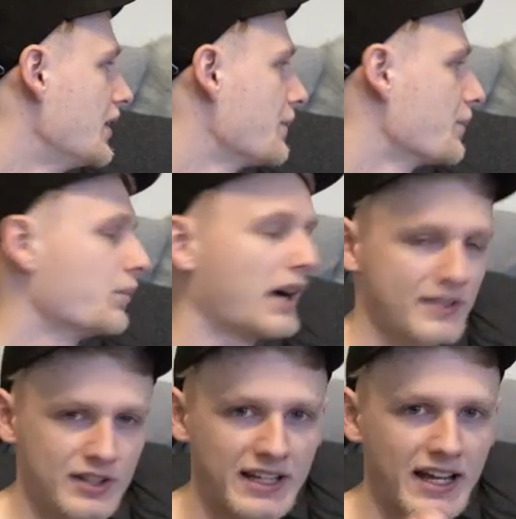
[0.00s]
But actually
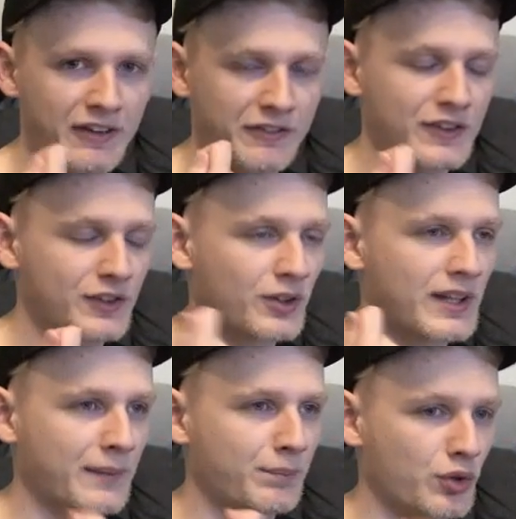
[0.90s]
getting a physical like
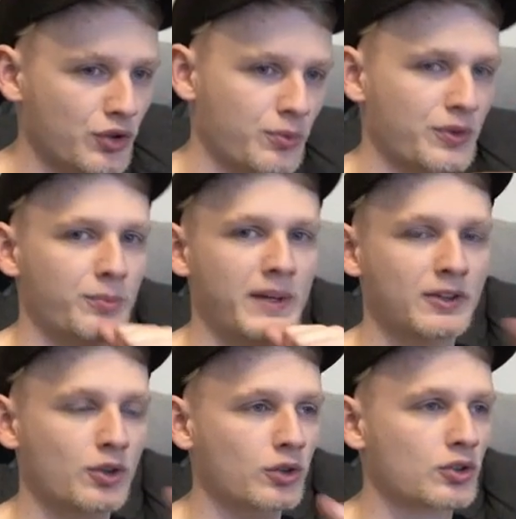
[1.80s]
brush with some like
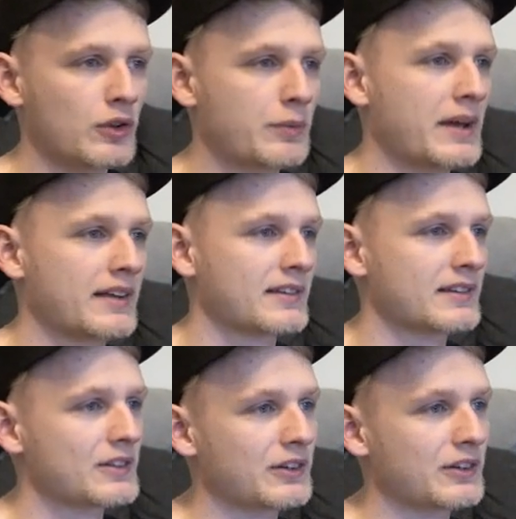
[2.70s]
dog toothpaste and stuff,